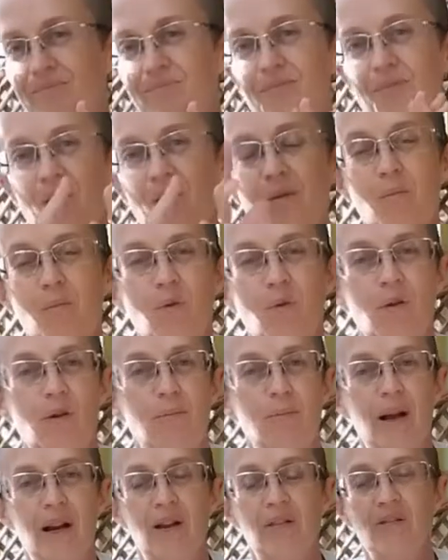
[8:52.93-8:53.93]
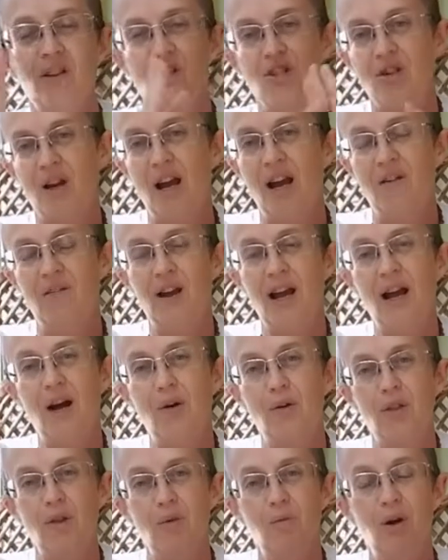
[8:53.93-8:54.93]
the more benefits you have of
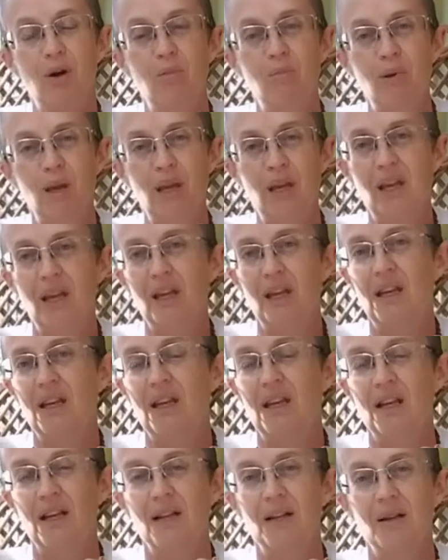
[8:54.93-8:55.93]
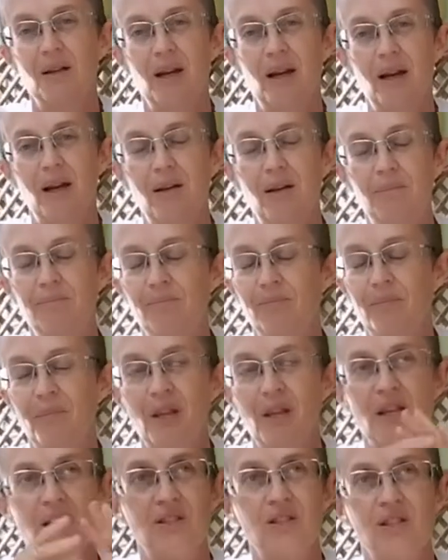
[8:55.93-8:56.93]
health and well-being, and
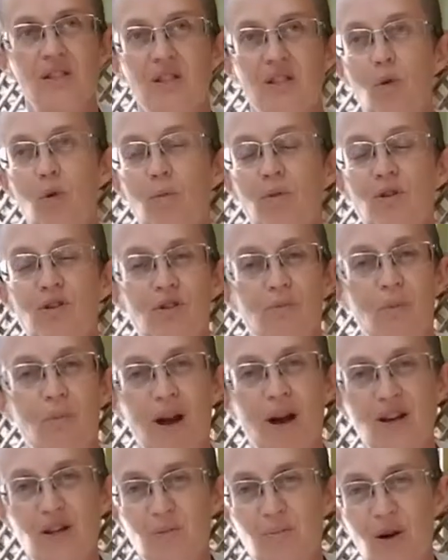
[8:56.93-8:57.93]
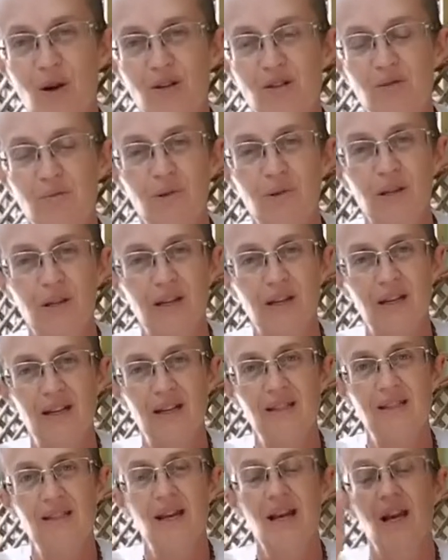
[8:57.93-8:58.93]
it just opens your mind to
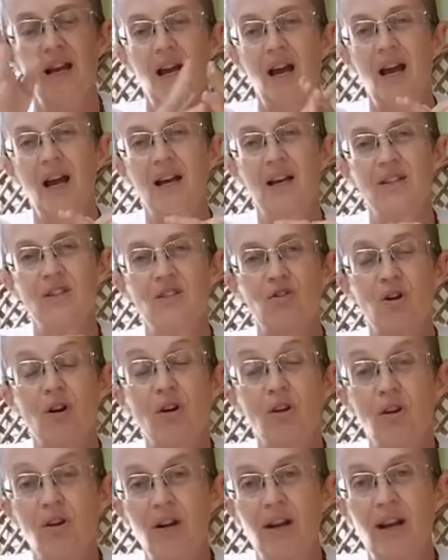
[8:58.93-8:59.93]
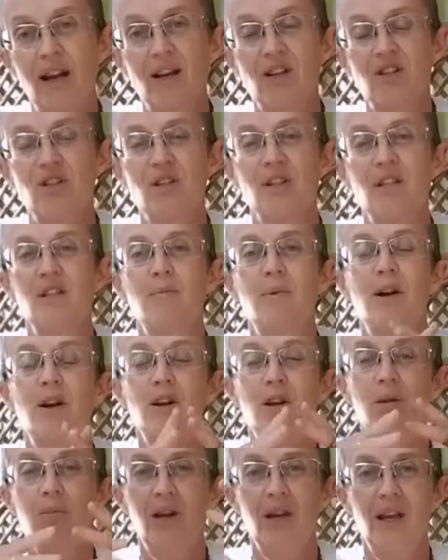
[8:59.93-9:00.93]
possibilities, stronger connections, better
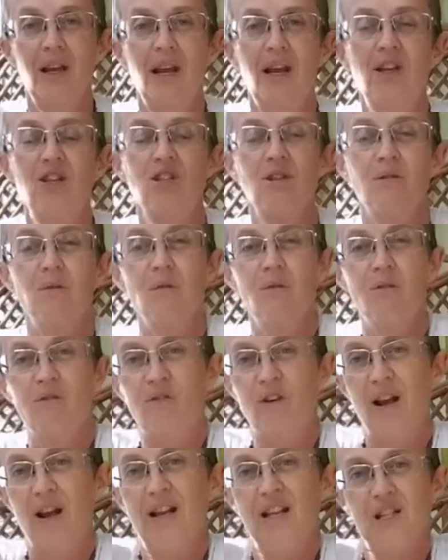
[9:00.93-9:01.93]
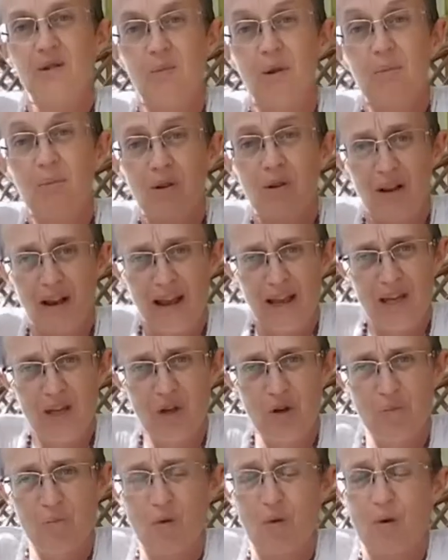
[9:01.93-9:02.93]
communication with friends, people
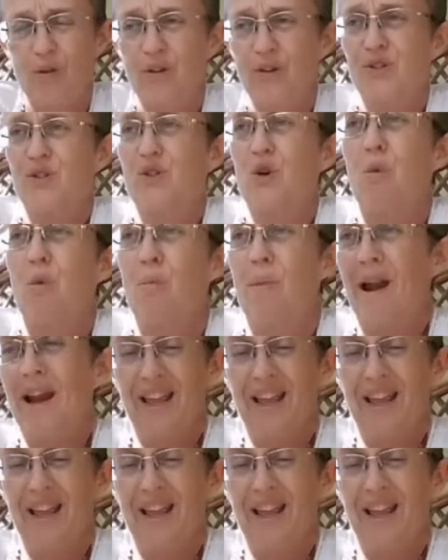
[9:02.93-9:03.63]
like you more. There's so many